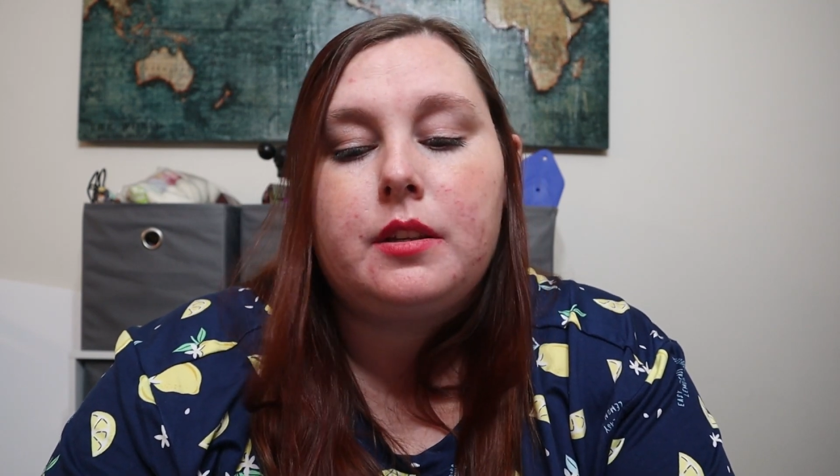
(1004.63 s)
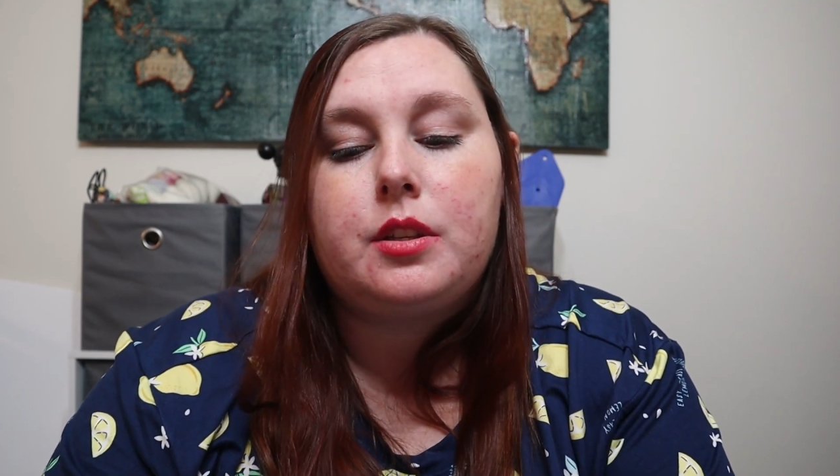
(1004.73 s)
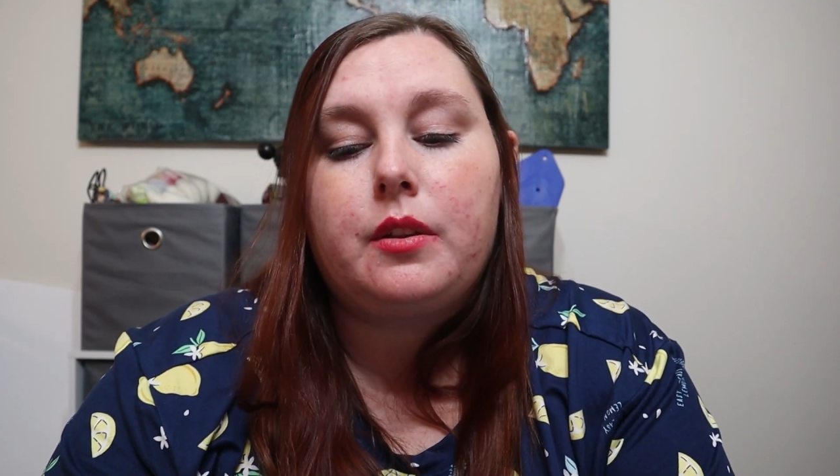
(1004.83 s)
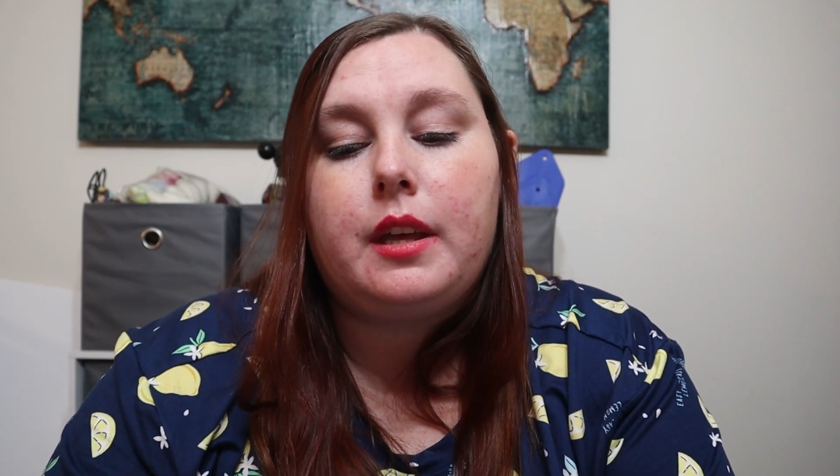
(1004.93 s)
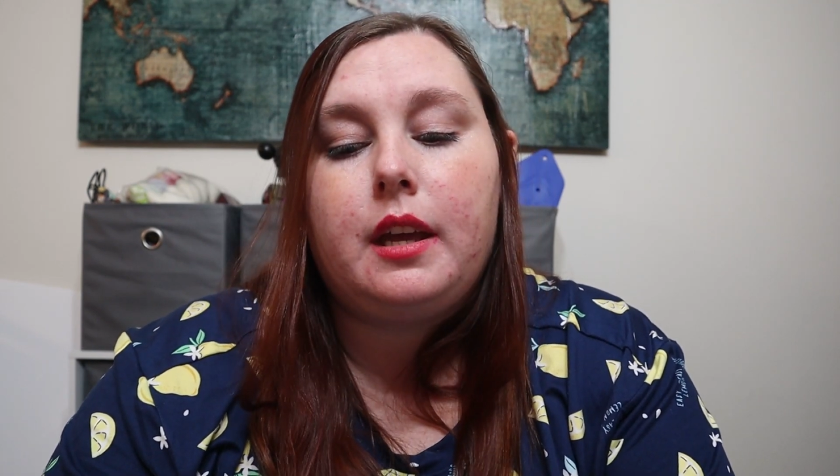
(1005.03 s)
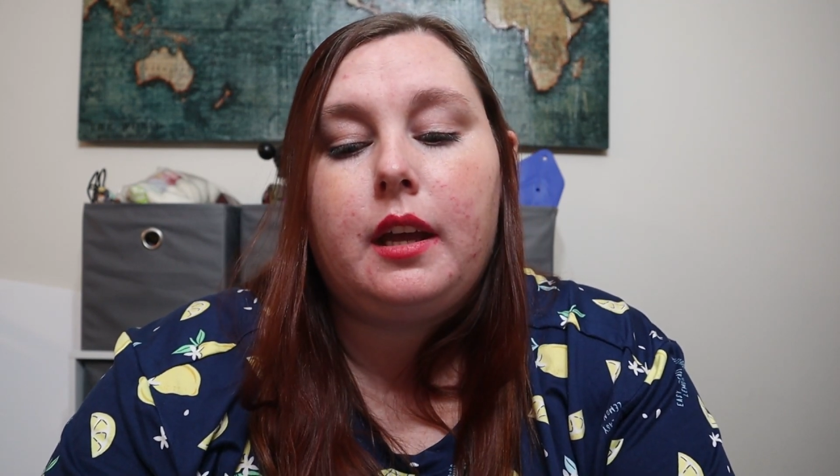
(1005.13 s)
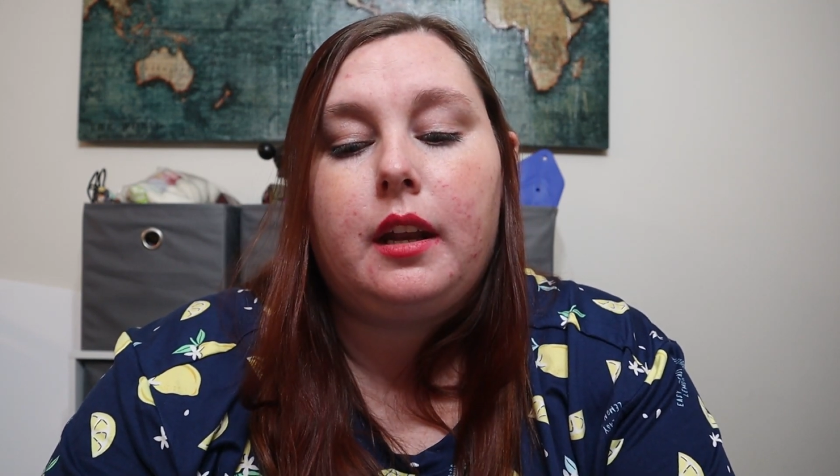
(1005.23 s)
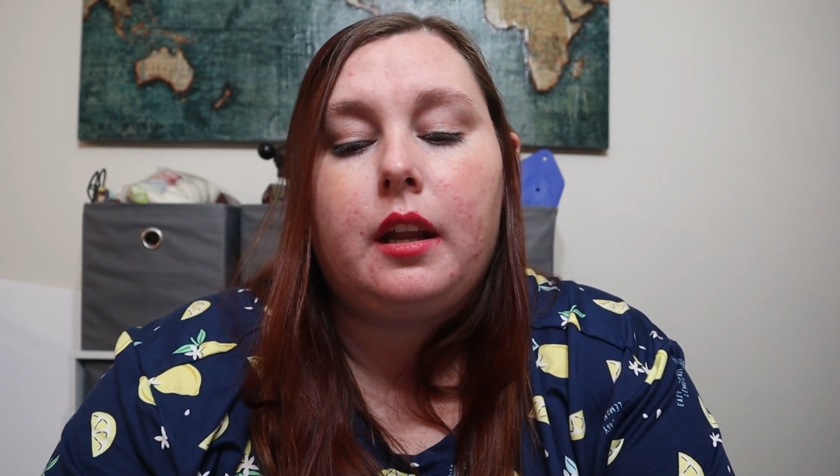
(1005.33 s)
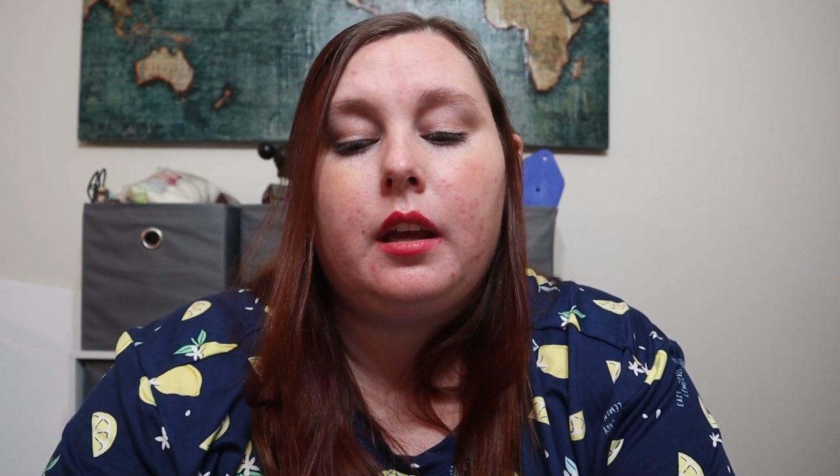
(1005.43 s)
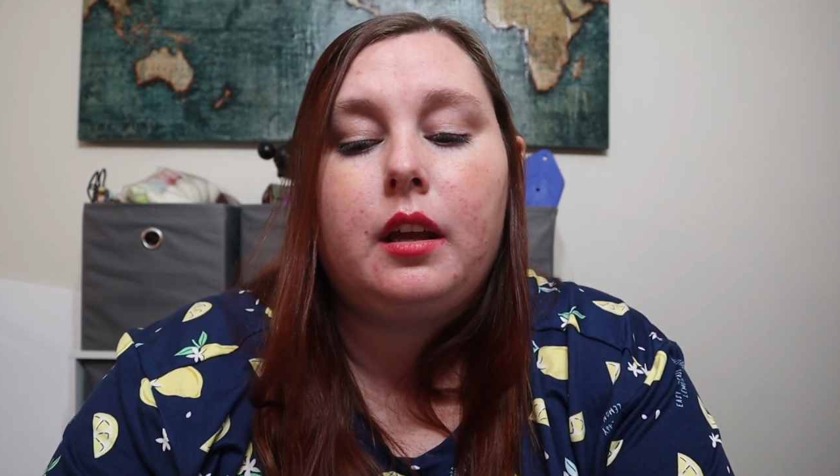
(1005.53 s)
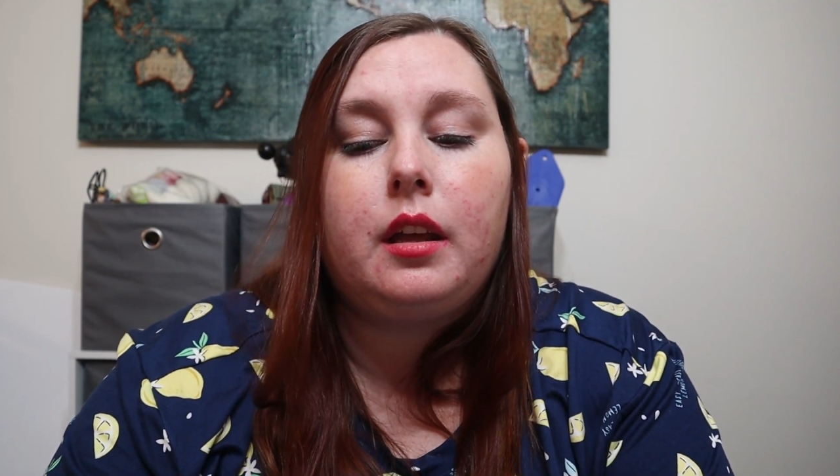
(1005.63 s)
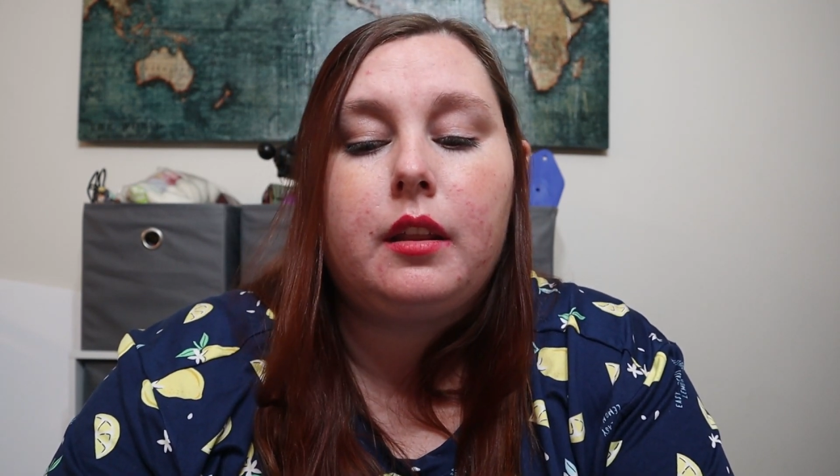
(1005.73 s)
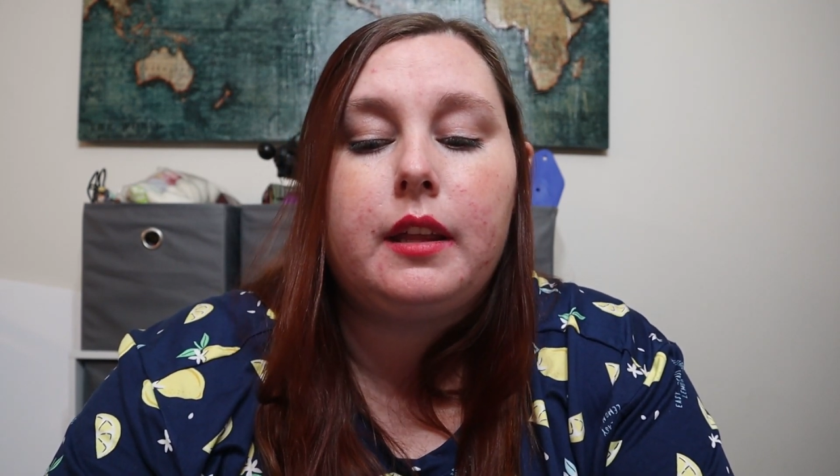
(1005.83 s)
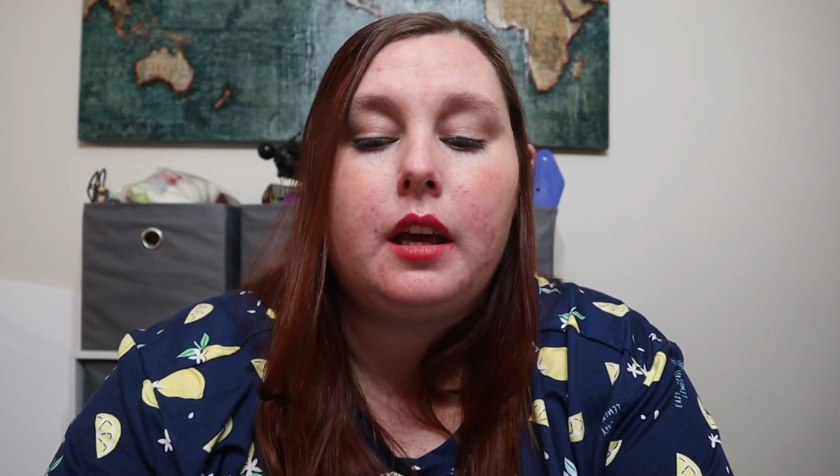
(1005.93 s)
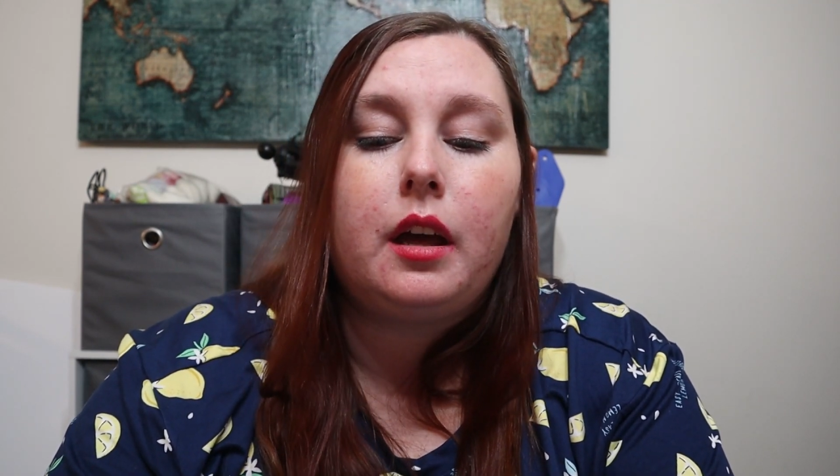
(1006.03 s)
So then the